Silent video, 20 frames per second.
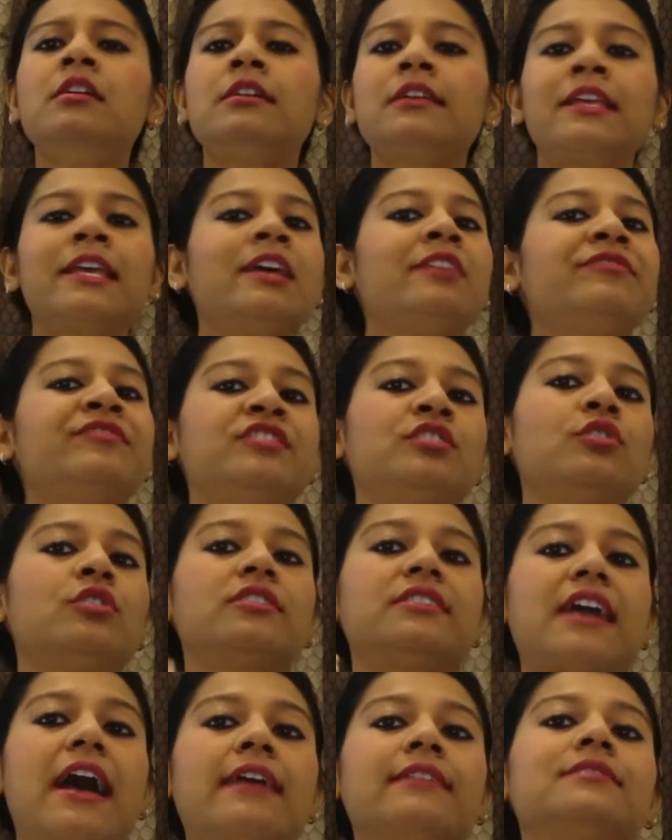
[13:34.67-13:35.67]
gives your
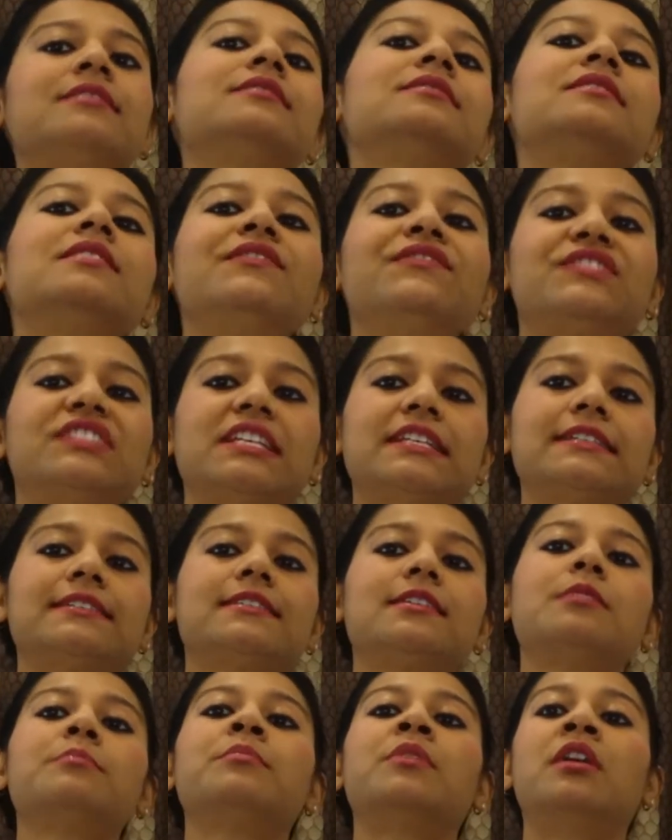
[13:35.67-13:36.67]
digestive
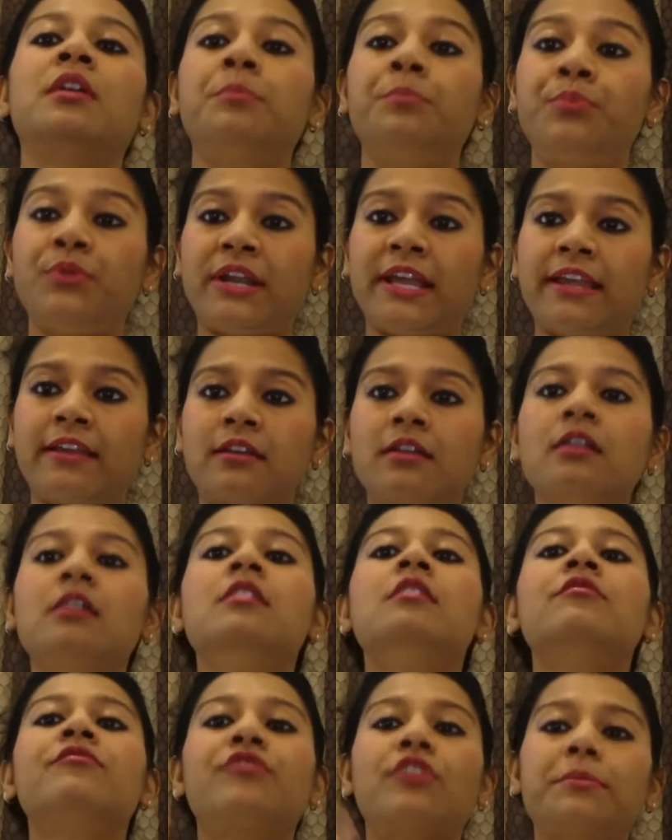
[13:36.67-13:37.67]
system a break
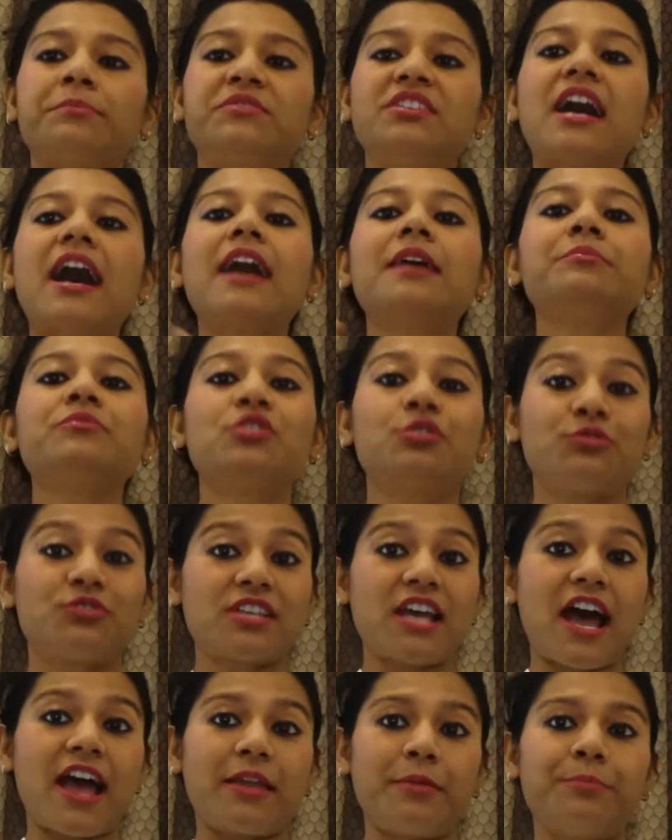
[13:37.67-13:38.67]
from time to
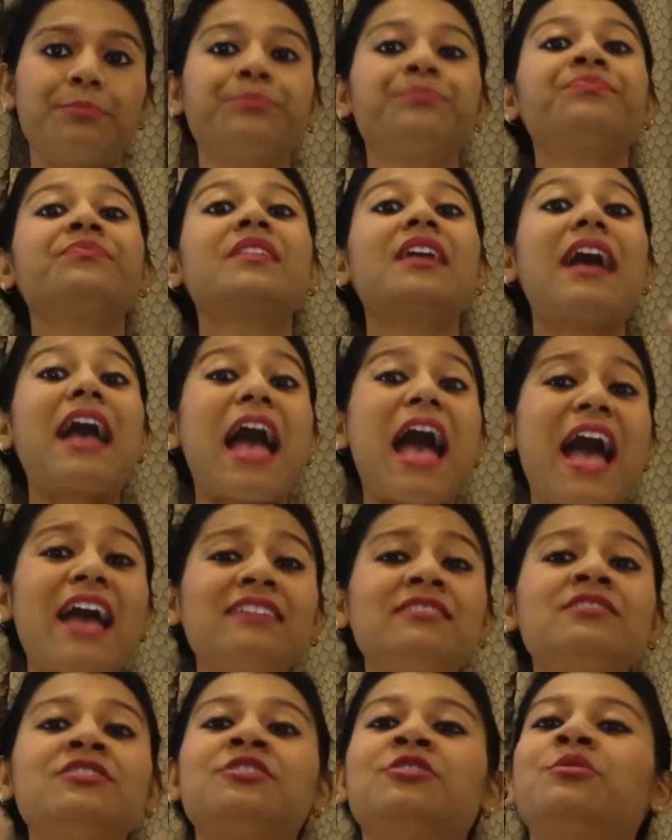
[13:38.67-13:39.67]
time,
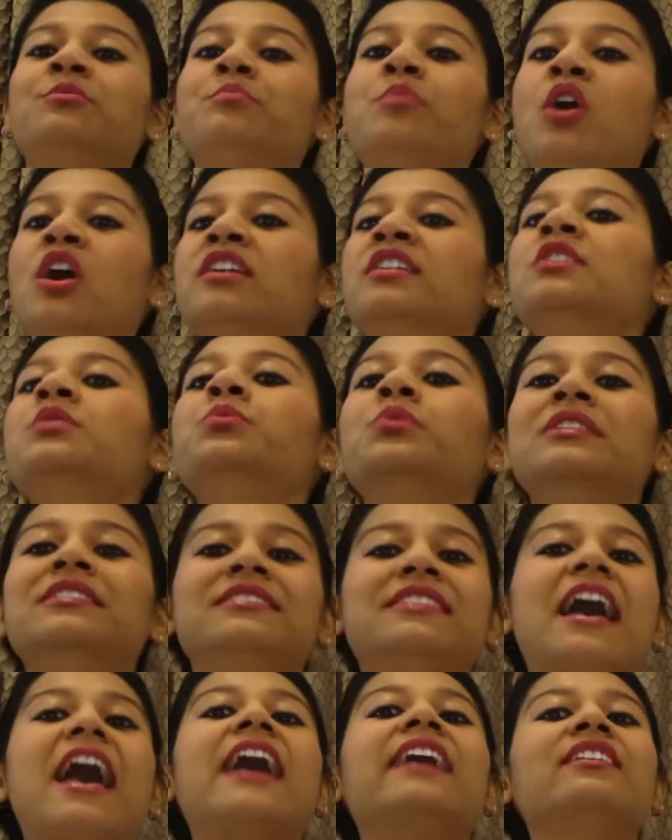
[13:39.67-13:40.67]
and your body will
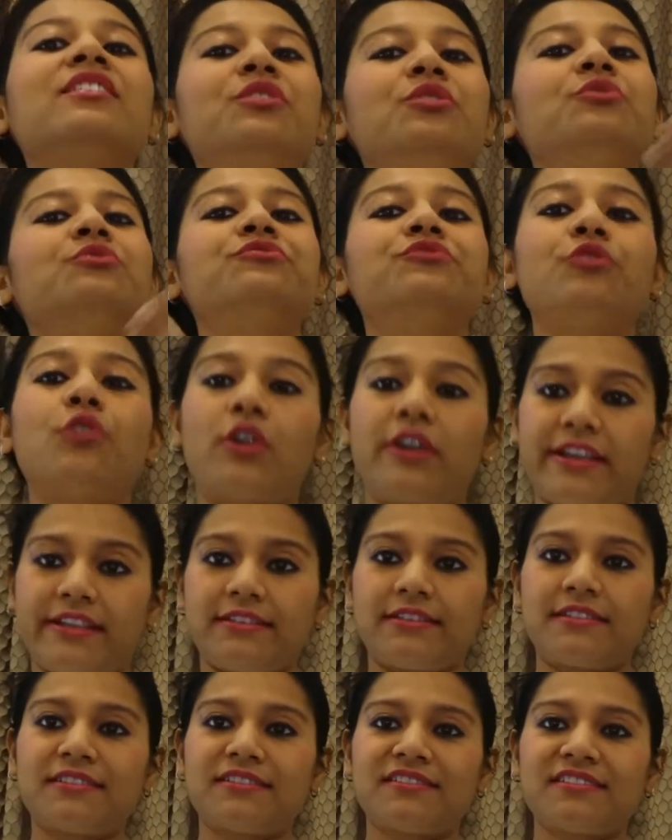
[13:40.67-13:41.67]
thank you for
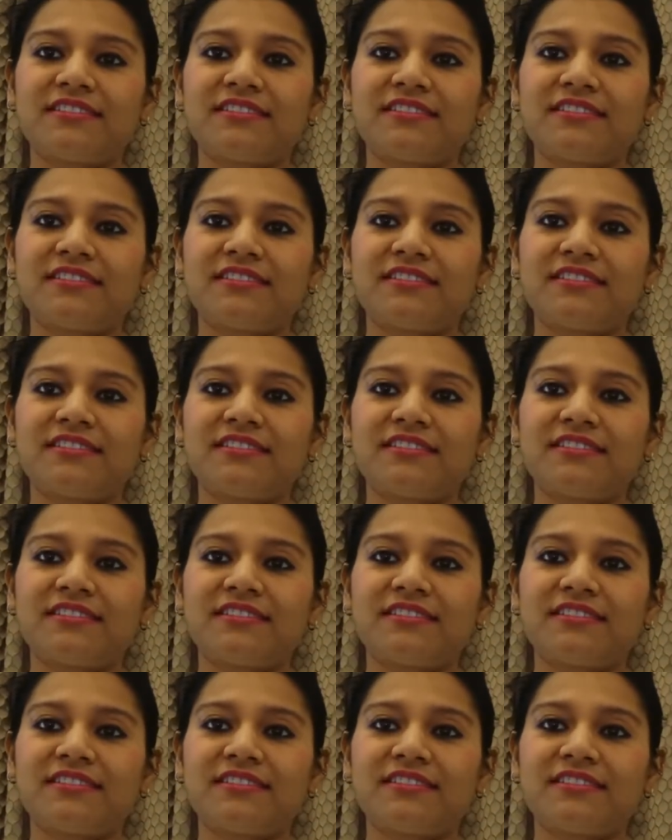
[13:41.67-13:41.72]
it.